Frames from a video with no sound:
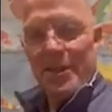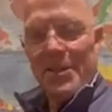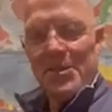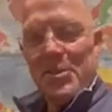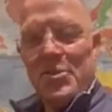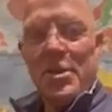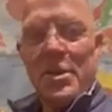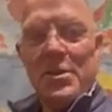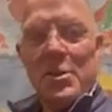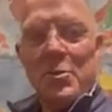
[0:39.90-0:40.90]
As I
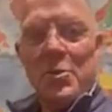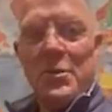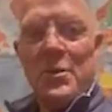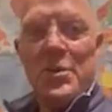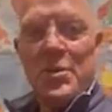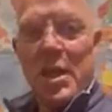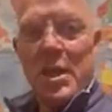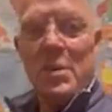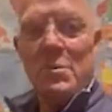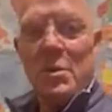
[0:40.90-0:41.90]
said in a previous
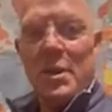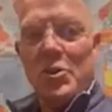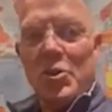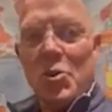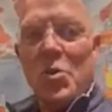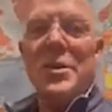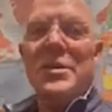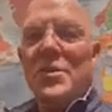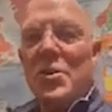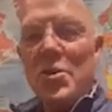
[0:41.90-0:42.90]
Hank Unplugged short,
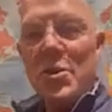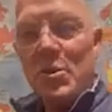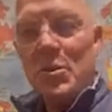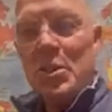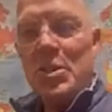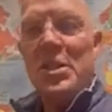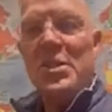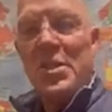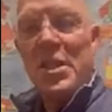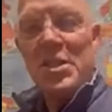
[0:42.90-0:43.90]
the nous
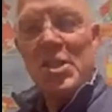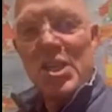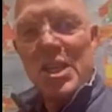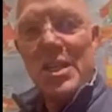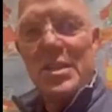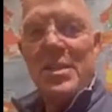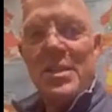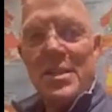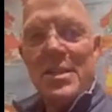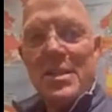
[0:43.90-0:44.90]
is the seat
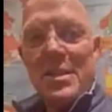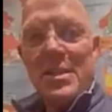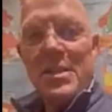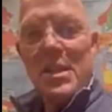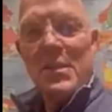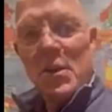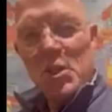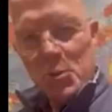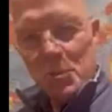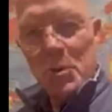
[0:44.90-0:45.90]
of our
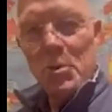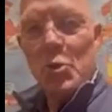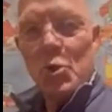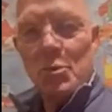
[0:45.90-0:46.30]
spiritual